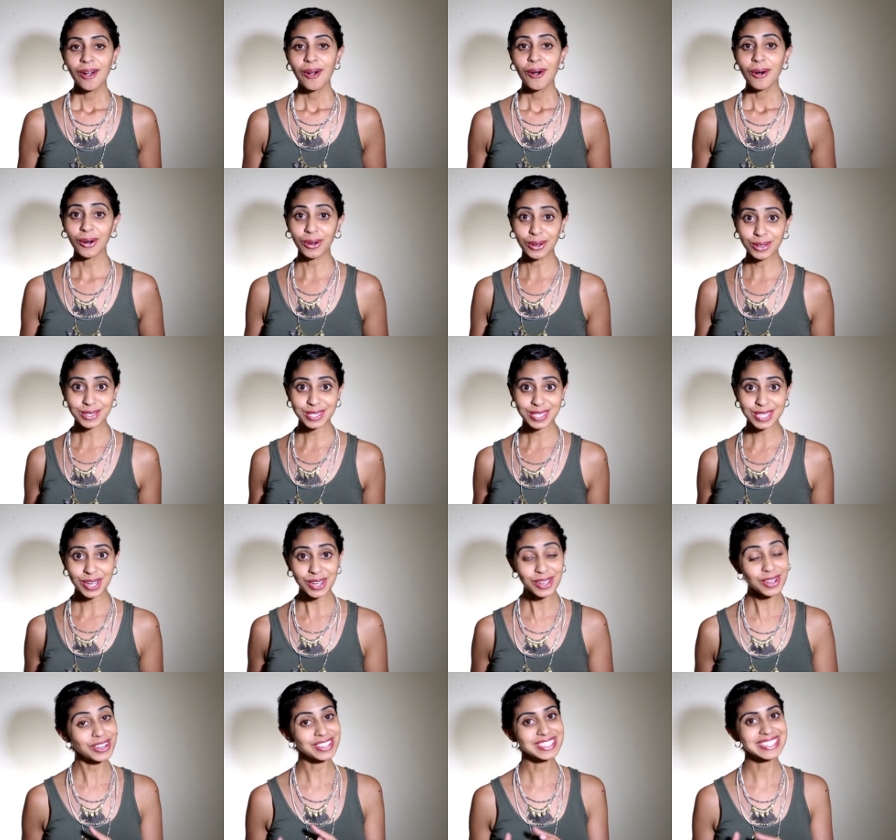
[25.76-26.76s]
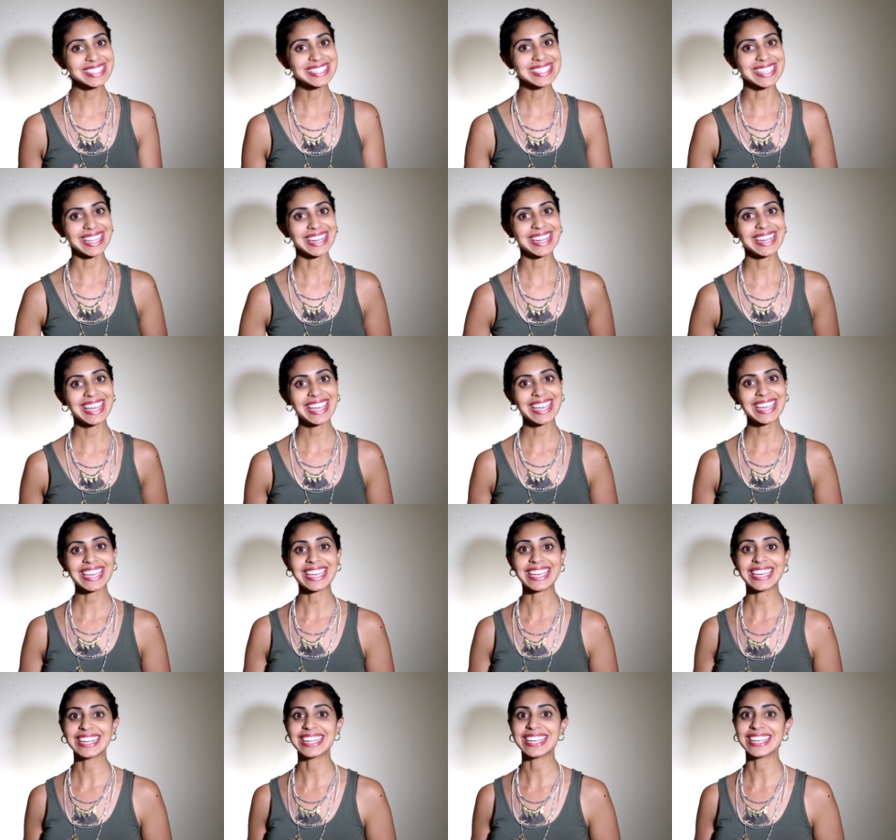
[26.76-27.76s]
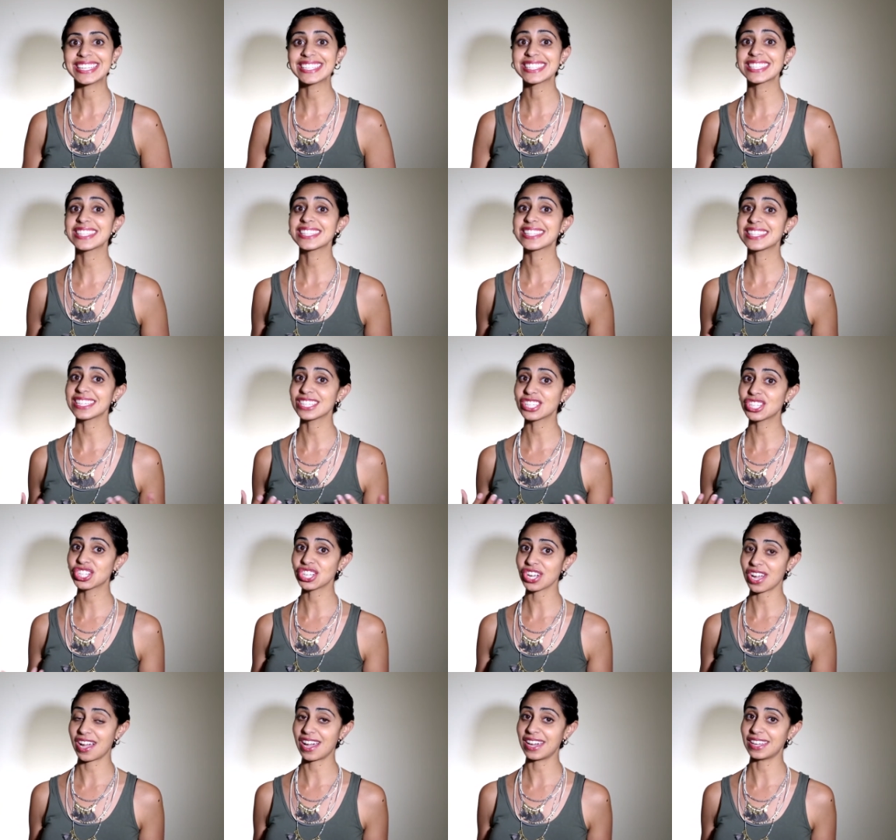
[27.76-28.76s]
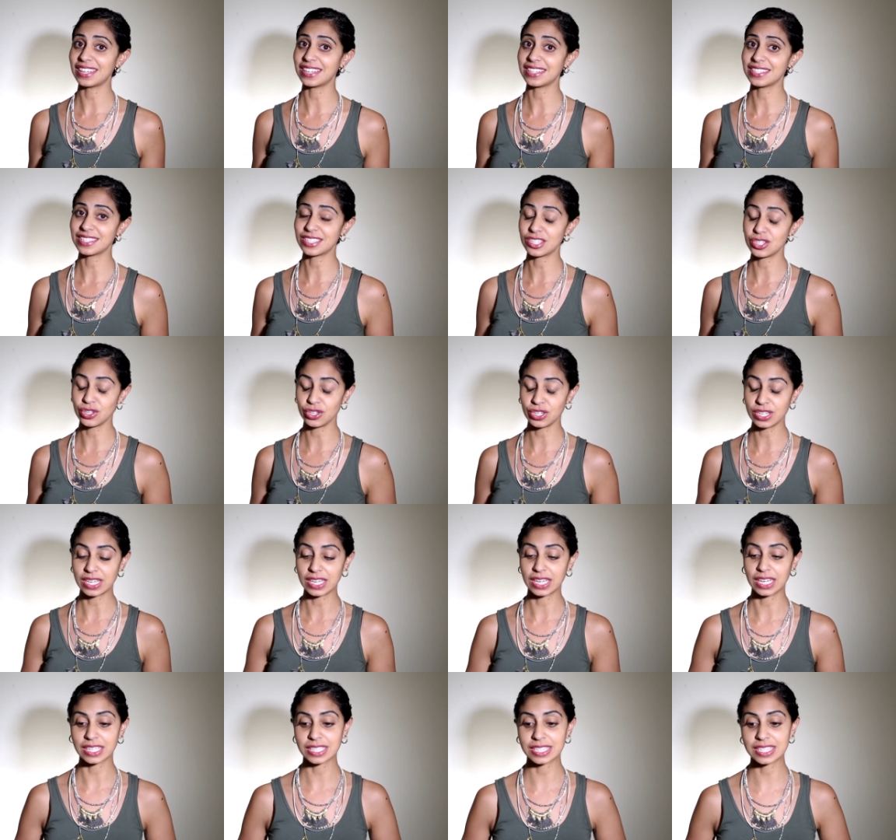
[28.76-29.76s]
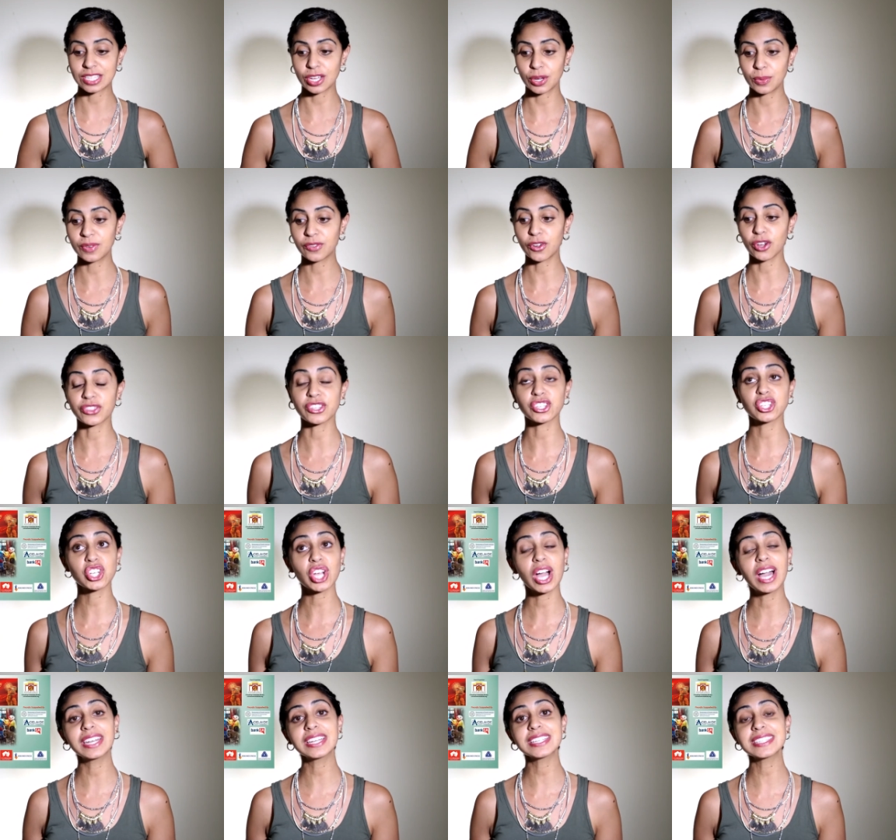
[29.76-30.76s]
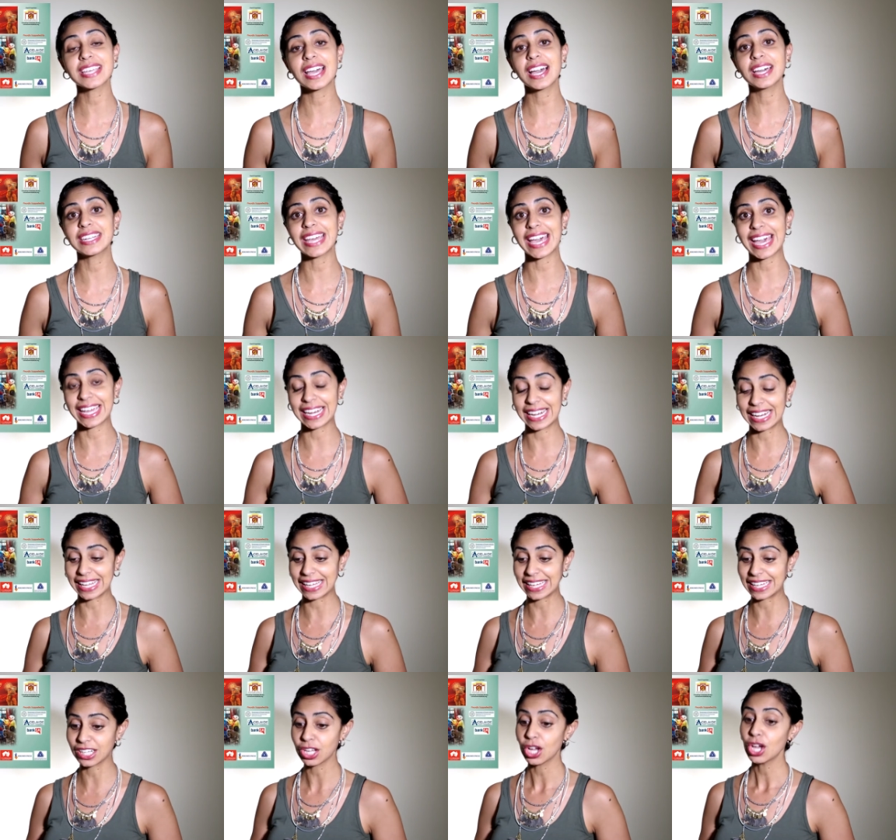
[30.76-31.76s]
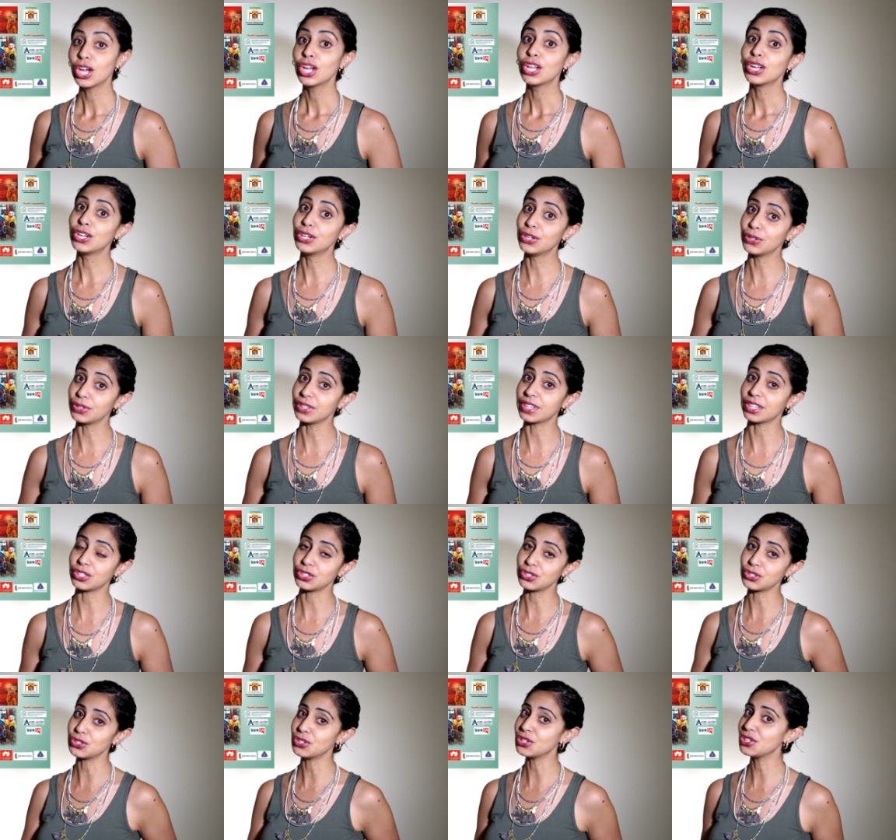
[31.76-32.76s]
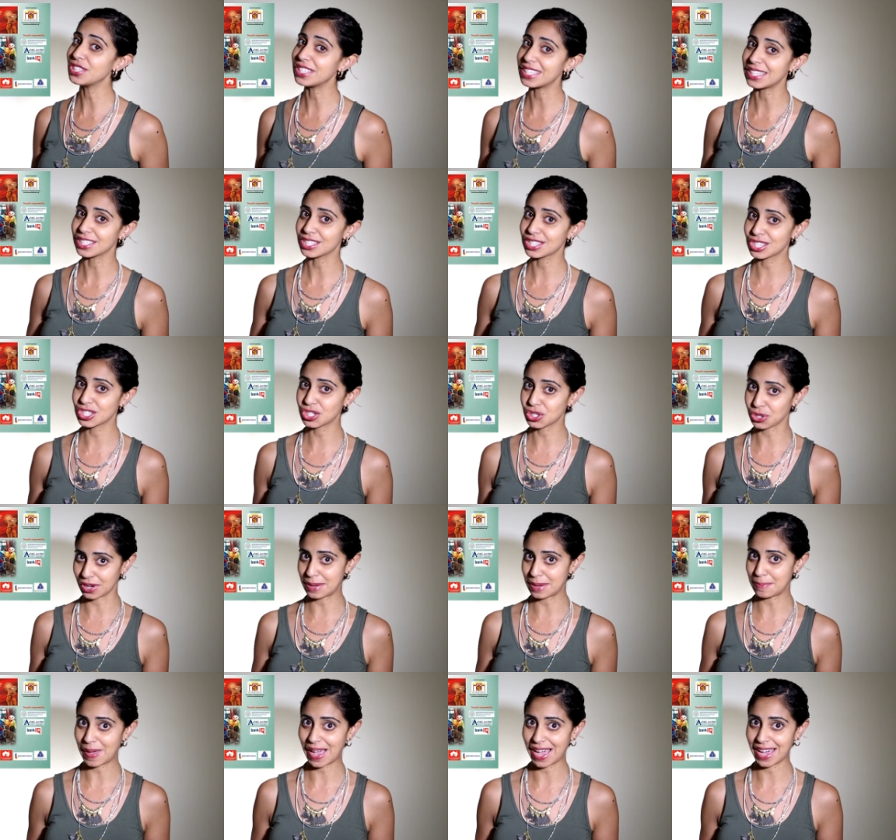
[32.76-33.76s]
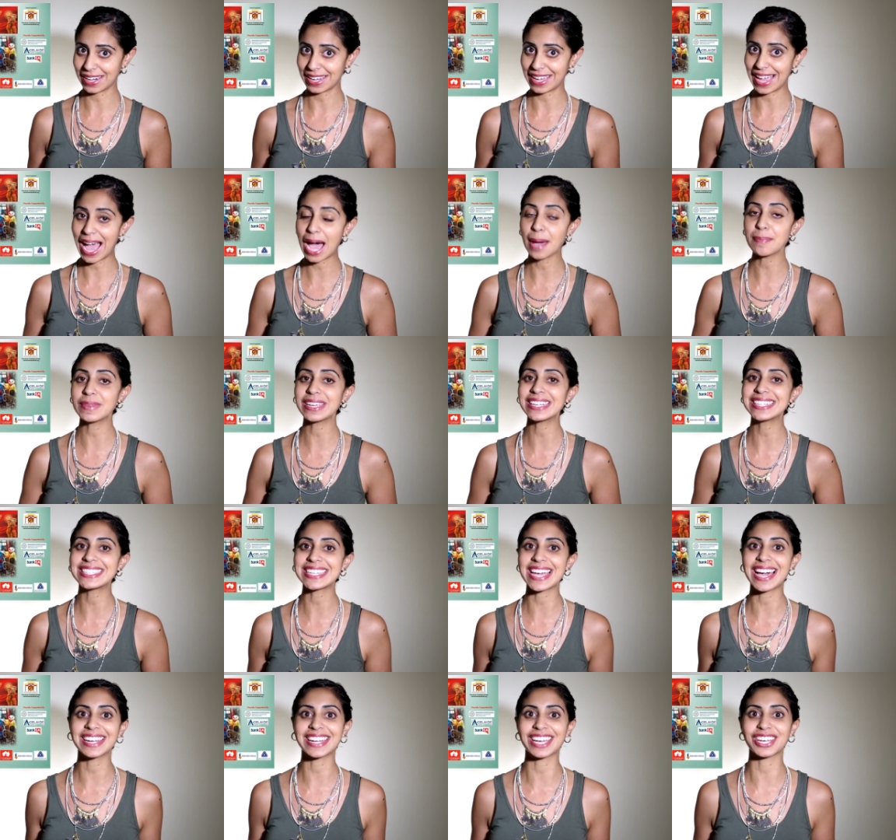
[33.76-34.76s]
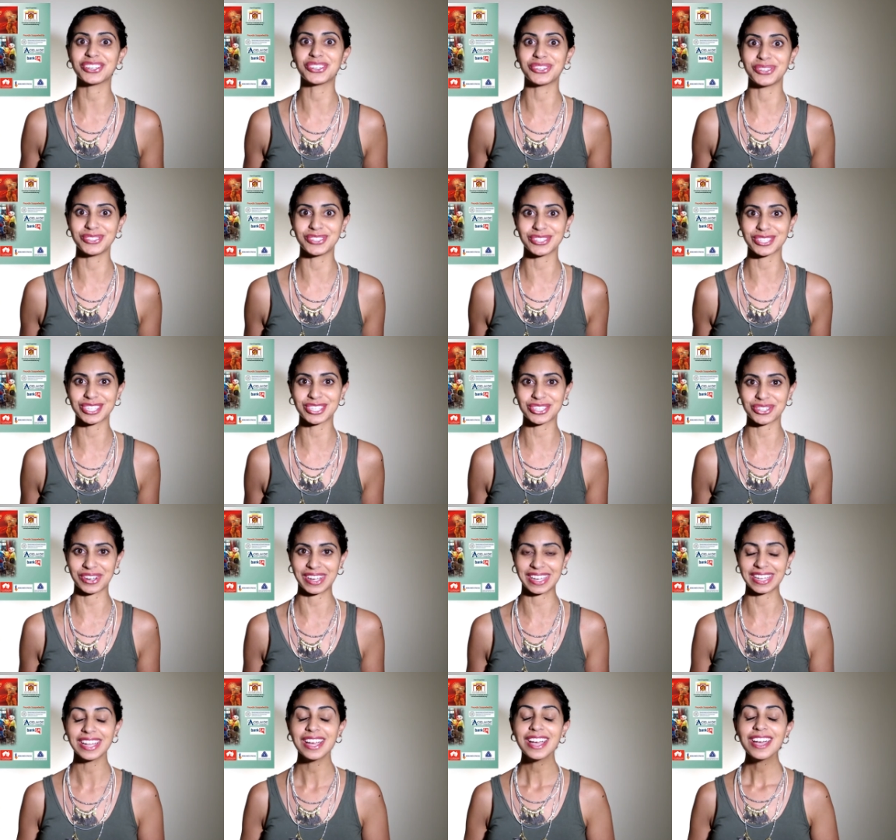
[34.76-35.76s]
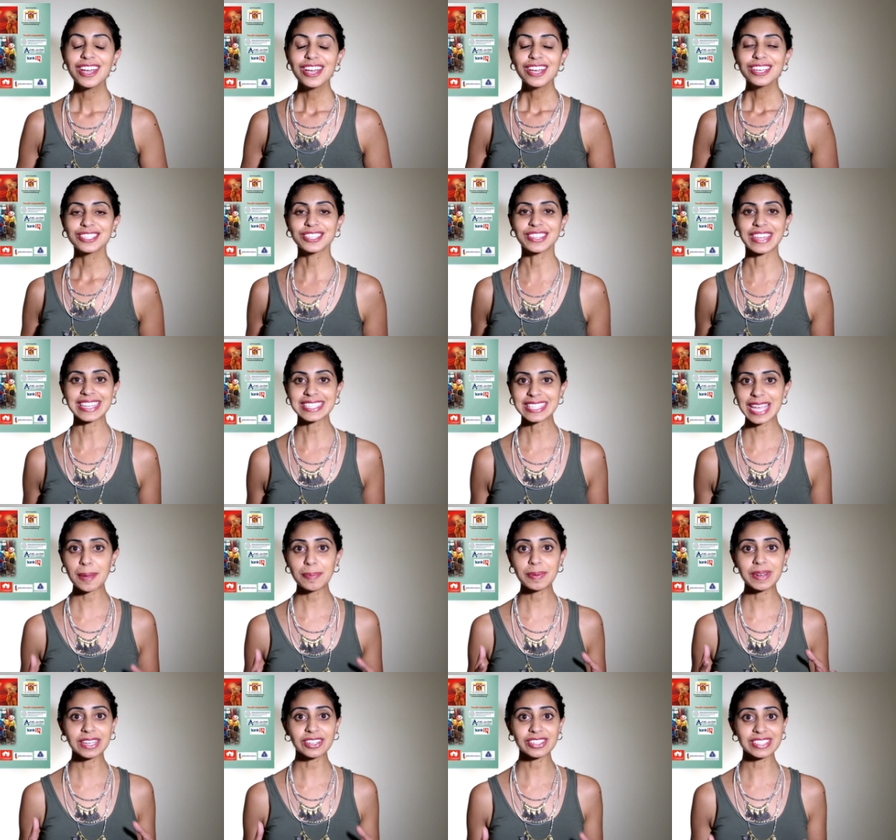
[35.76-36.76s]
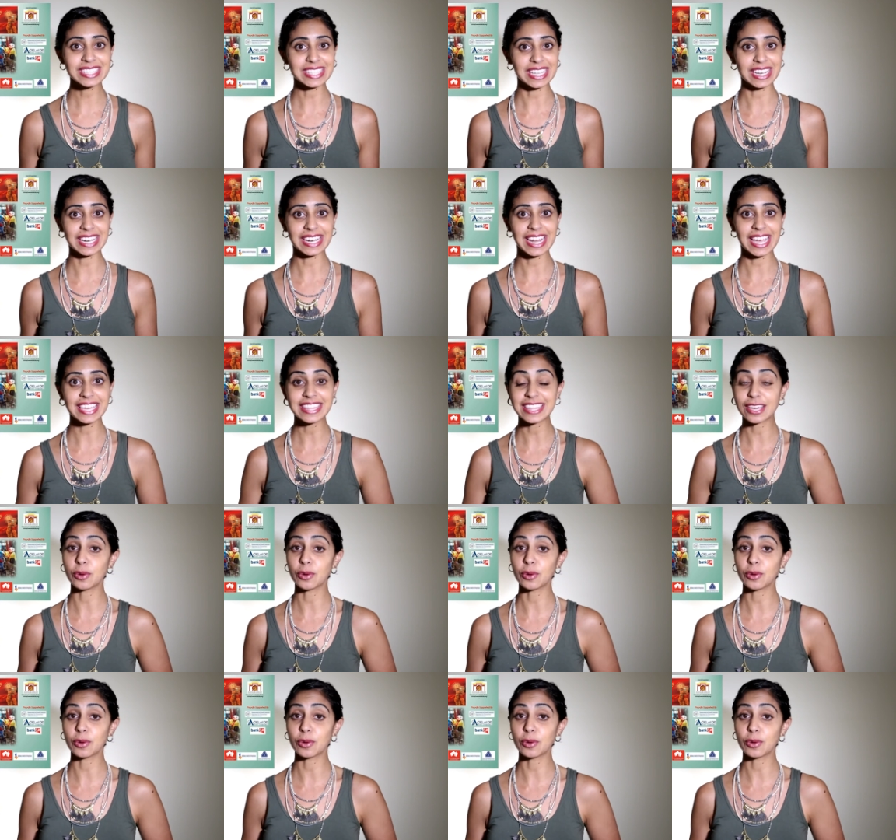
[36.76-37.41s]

Also on Saturday it is the Chinese New Year, so we've got the Chinatown Adelaide Lunar New Year street party happening down at Gouger Street. So that's happening on Saturday.